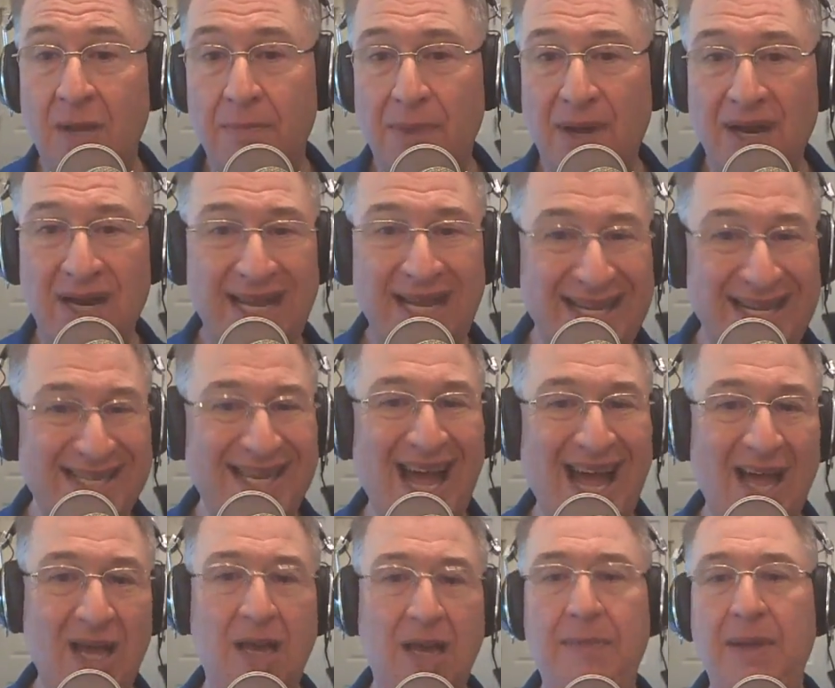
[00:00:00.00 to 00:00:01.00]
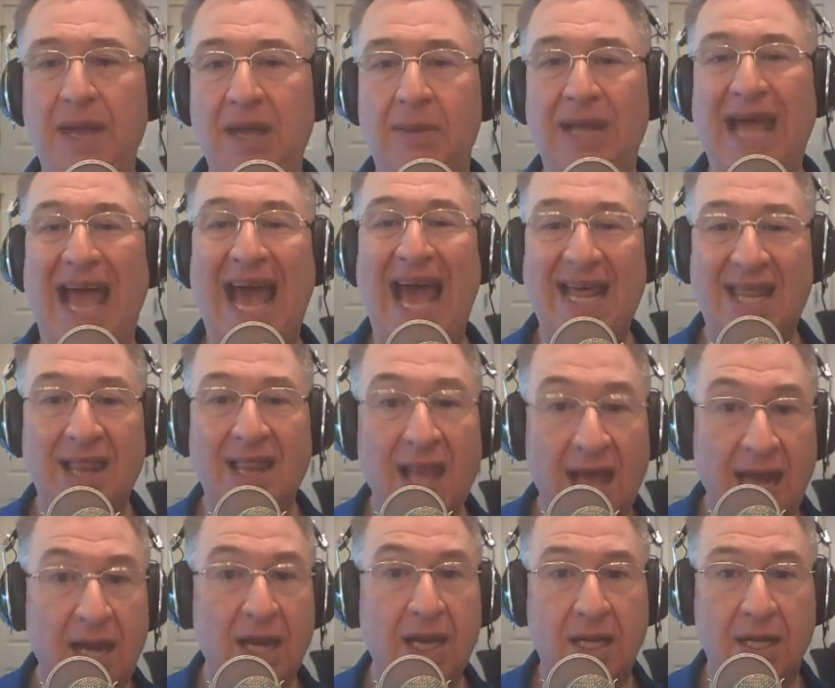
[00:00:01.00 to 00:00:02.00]
But he's not going to be able to
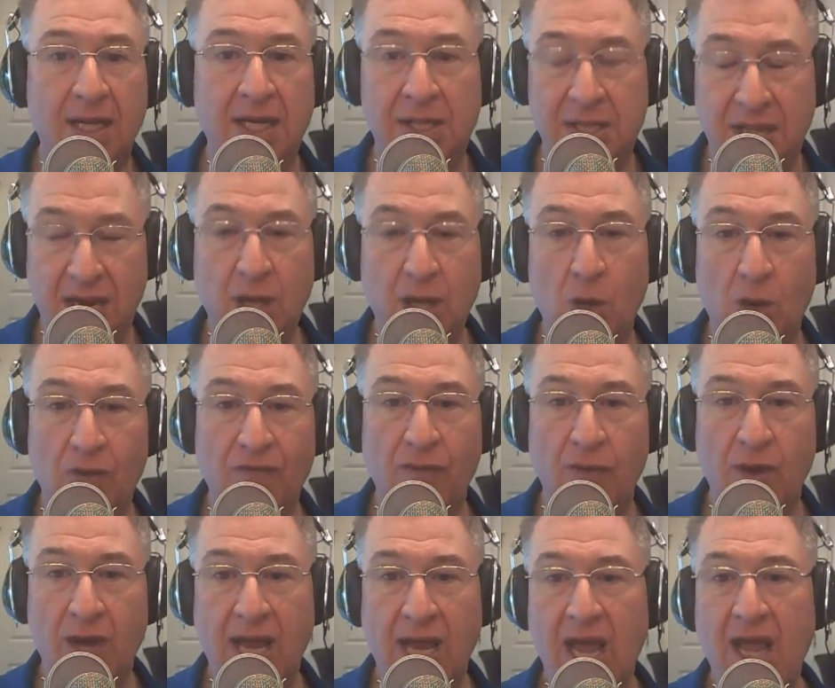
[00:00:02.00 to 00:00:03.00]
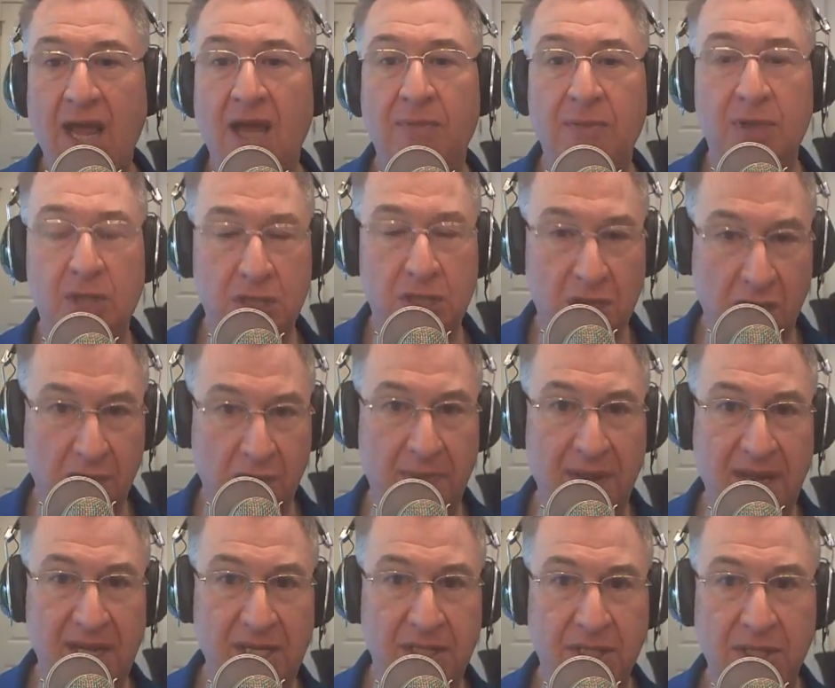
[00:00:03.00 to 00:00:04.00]
athletically take over a game just on the
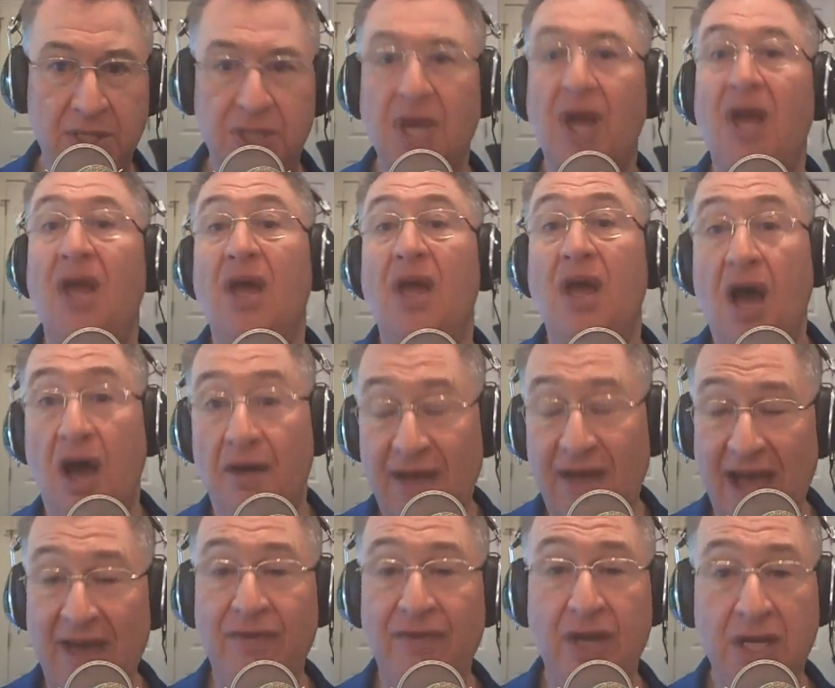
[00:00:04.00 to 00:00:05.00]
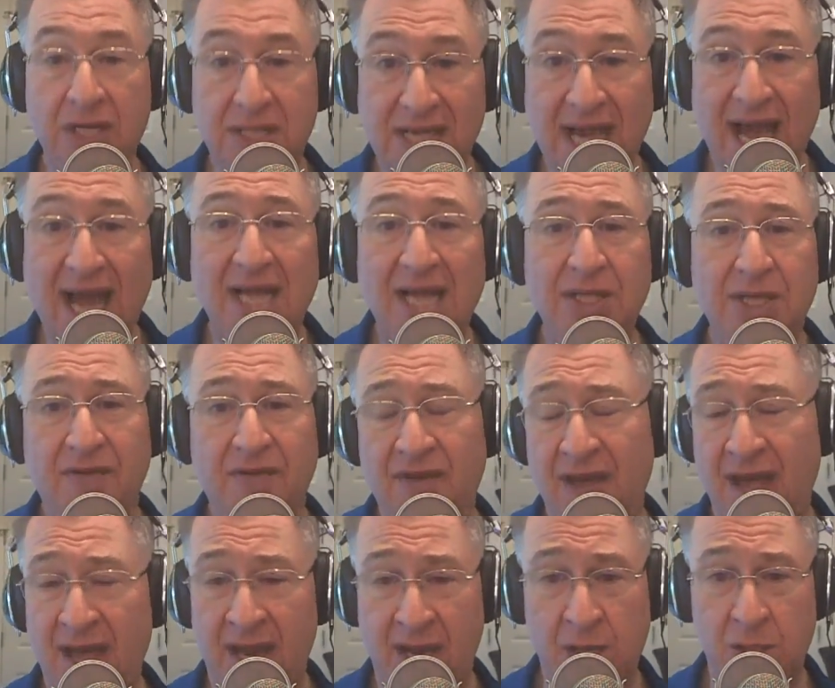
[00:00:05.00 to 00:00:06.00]
basis of having a size
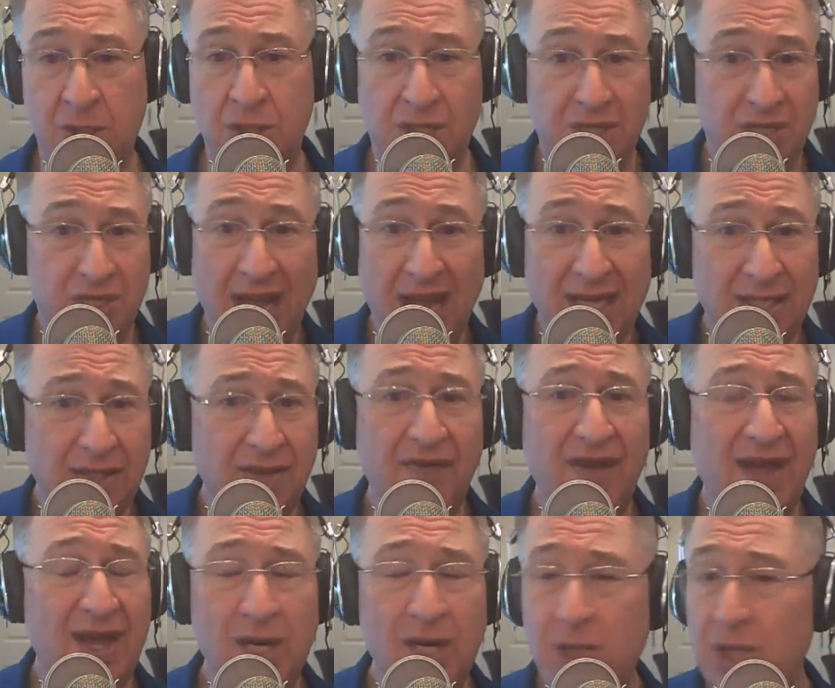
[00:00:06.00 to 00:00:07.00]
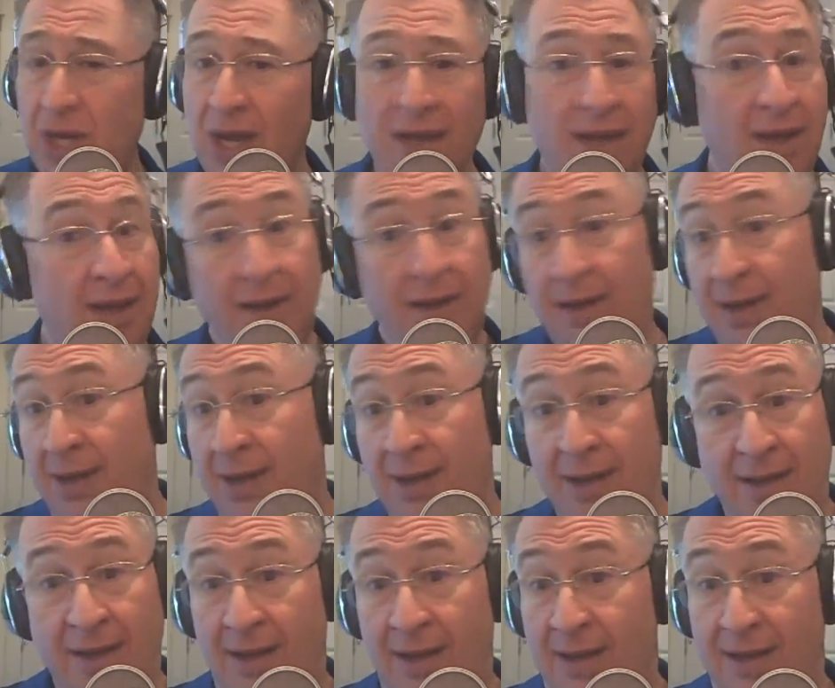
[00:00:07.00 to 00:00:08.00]
advantage. Size advantage,
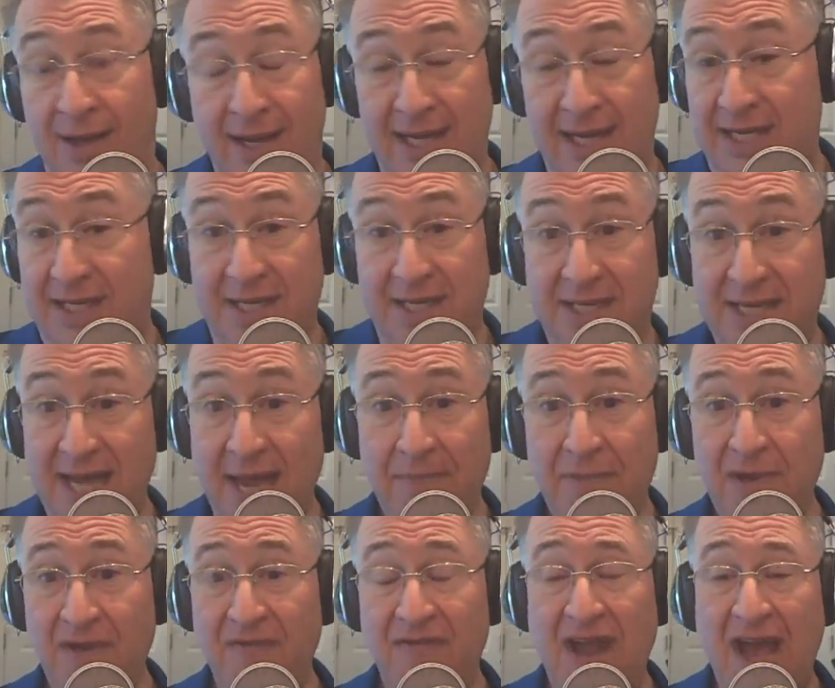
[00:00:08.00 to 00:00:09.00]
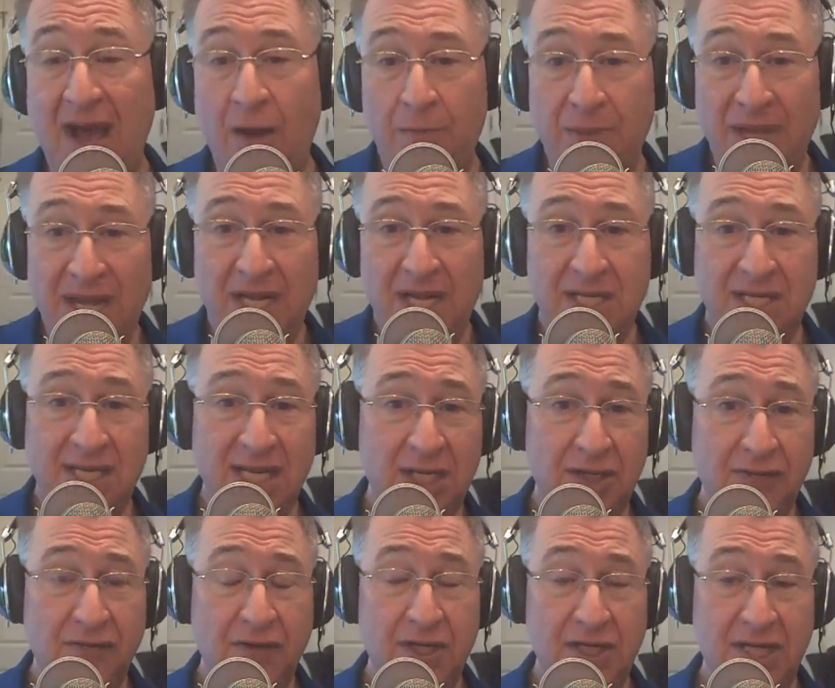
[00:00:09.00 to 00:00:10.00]
it's deceptive now. Being
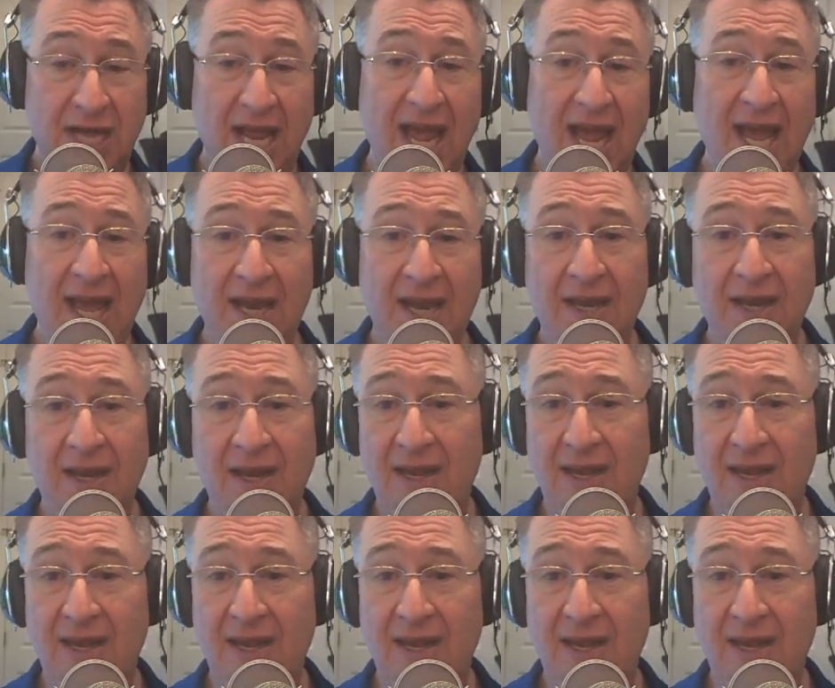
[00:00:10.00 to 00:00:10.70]
6'10",